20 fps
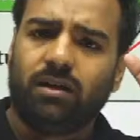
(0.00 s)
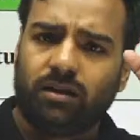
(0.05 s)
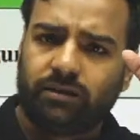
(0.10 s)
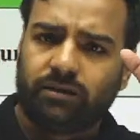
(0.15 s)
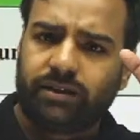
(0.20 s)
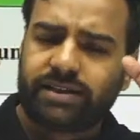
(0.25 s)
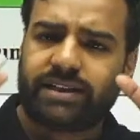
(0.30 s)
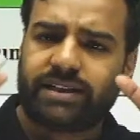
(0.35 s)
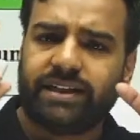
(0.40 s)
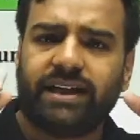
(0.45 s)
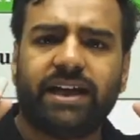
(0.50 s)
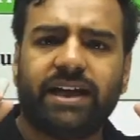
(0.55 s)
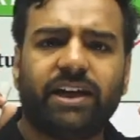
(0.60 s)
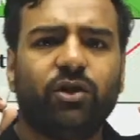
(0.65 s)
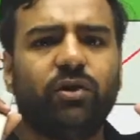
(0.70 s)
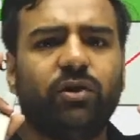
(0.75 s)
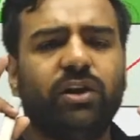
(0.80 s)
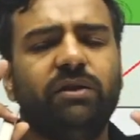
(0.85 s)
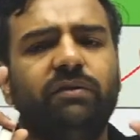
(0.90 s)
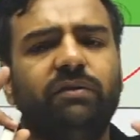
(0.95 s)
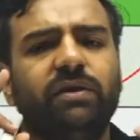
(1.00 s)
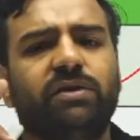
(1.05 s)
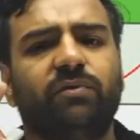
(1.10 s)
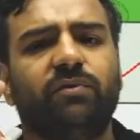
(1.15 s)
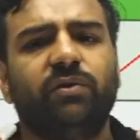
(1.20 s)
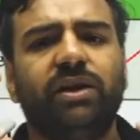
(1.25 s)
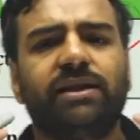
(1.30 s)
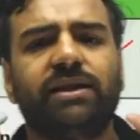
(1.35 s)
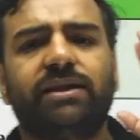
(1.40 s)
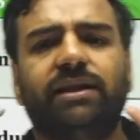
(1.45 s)
the scenario in which
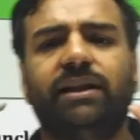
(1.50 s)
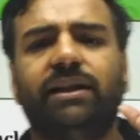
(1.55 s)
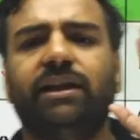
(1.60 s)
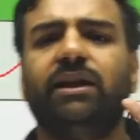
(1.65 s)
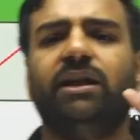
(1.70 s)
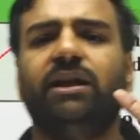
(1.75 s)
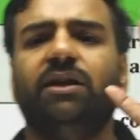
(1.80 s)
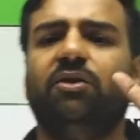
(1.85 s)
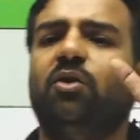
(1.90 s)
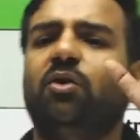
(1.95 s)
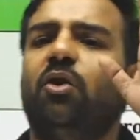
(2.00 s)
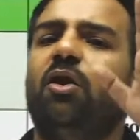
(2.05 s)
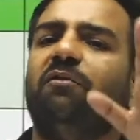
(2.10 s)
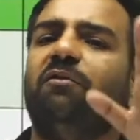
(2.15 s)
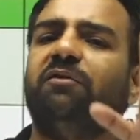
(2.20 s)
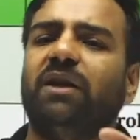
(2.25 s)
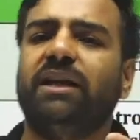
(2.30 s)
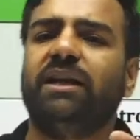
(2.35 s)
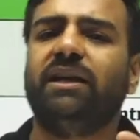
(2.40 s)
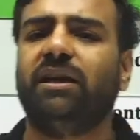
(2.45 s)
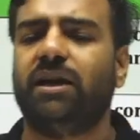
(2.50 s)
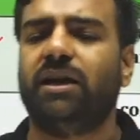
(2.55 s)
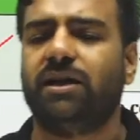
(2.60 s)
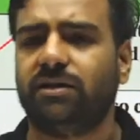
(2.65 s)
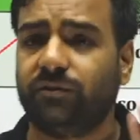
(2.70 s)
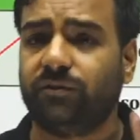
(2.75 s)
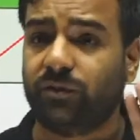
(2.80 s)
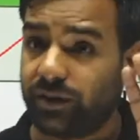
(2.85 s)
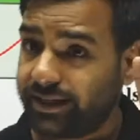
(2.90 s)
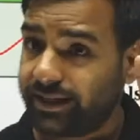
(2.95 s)
we are sitting in an offline class,
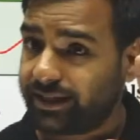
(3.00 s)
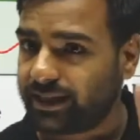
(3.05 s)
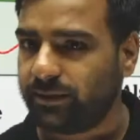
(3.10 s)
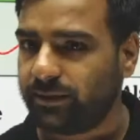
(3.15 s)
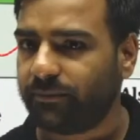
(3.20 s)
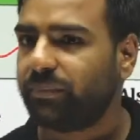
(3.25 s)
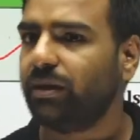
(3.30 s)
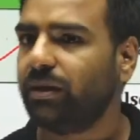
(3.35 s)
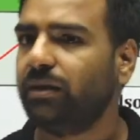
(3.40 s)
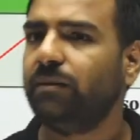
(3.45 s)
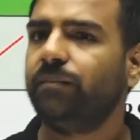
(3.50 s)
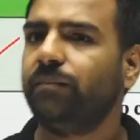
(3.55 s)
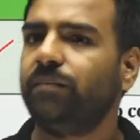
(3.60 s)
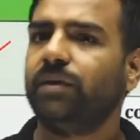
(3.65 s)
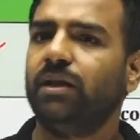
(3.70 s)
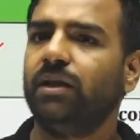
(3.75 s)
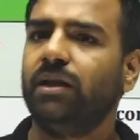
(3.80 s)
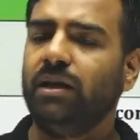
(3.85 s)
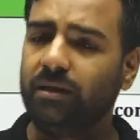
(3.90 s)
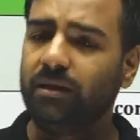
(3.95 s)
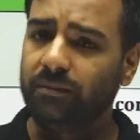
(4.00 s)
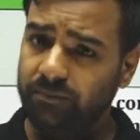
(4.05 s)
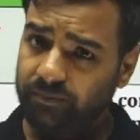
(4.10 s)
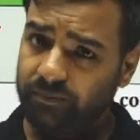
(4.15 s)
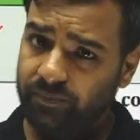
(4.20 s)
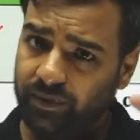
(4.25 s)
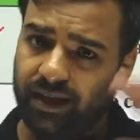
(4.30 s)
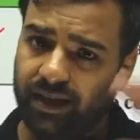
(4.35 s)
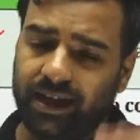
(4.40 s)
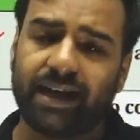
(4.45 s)
for example,
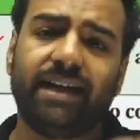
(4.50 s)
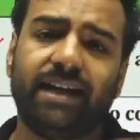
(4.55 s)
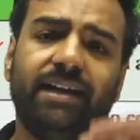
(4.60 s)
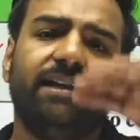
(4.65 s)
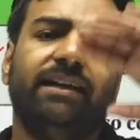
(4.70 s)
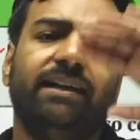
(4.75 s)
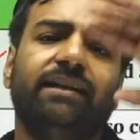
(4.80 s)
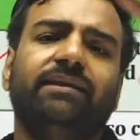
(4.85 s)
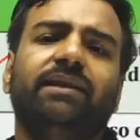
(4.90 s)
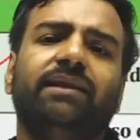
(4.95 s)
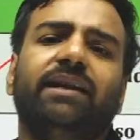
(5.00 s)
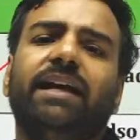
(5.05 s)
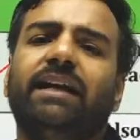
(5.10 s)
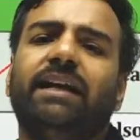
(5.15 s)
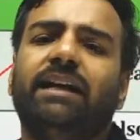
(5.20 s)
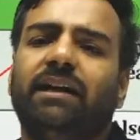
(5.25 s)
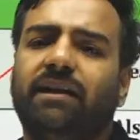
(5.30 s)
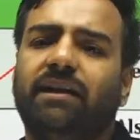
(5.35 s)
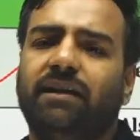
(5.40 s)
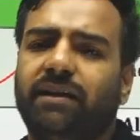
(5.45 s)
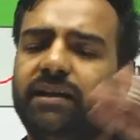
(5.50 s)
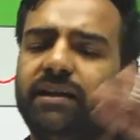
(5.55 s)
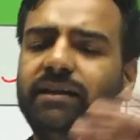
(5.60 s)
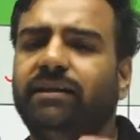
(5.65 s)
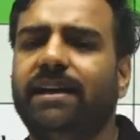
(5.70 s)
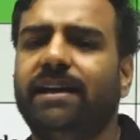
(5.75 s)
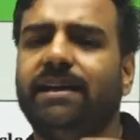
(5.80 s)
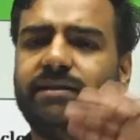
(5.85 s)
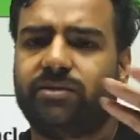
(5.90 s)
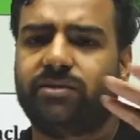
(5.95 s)
and in the ending, in the
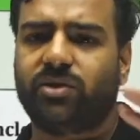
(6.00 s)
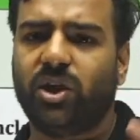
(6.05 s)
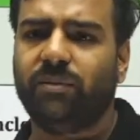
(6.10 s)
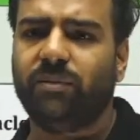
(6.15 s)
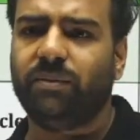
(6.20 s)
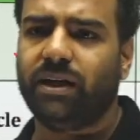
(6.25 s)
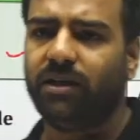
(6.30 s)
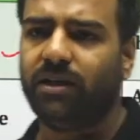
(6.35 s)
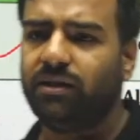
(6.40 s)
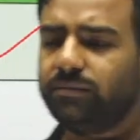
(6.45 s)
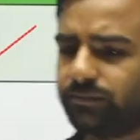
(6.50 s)
extreme end,